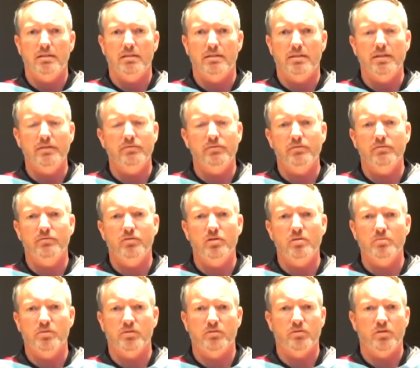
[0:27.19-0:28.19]
different
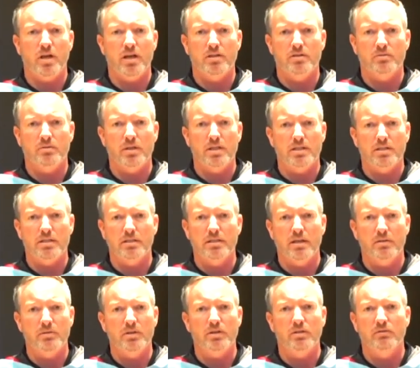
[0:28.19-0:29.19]
forms of graduation
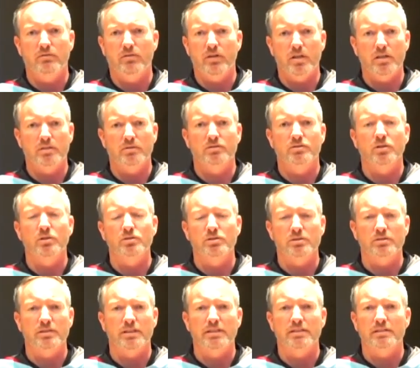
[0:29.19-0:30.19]
that we could follow
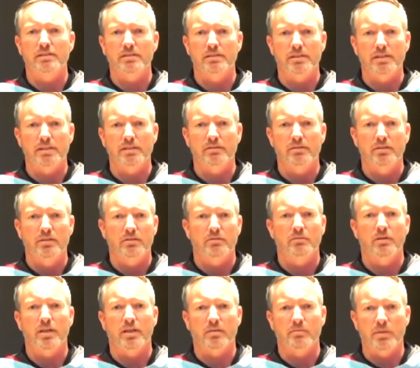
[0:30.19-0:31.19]
social distancing
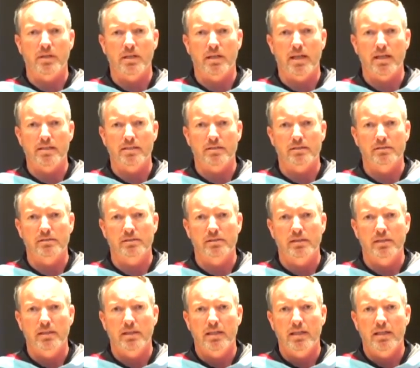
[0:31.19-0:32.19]
recommendations.
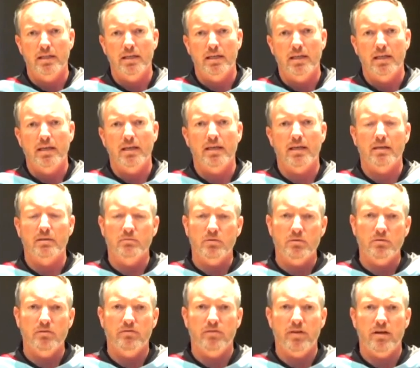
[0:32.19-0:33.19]
And
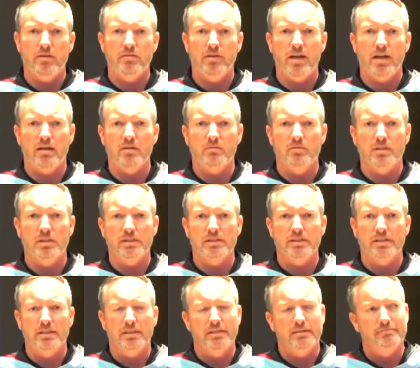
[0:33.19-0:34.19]
what we found out
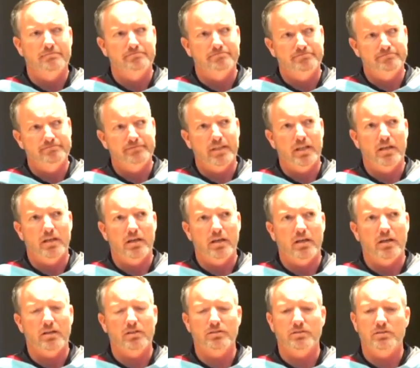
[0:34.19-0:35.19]
was
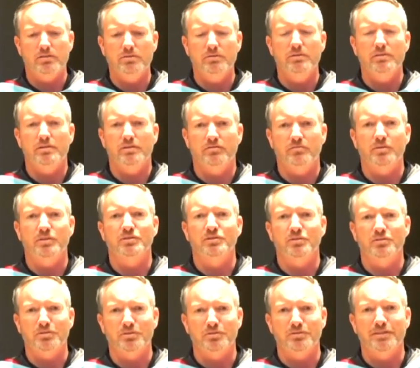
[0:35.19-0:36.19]
our students have been
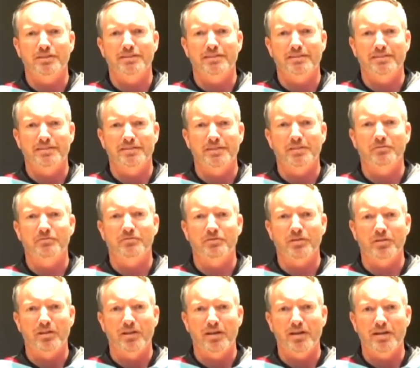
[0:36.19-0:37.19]
social distancing for
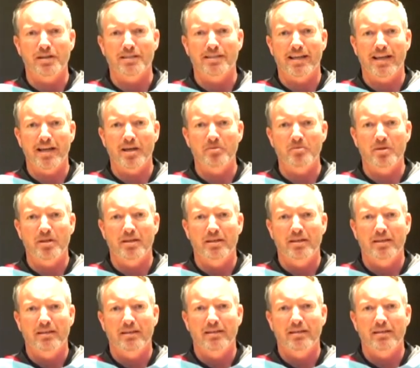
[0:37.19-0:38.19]
a long time
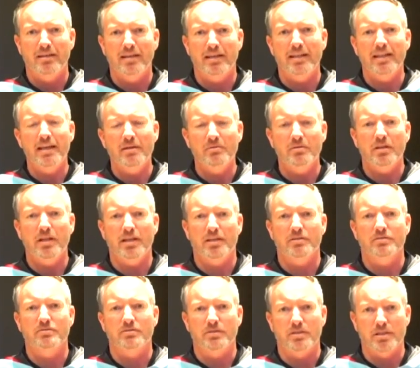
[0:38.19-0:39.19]
and they would
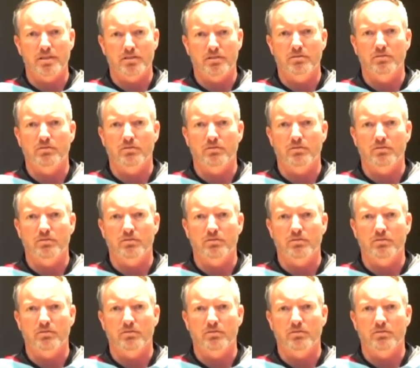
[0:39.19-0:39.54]
like a traditional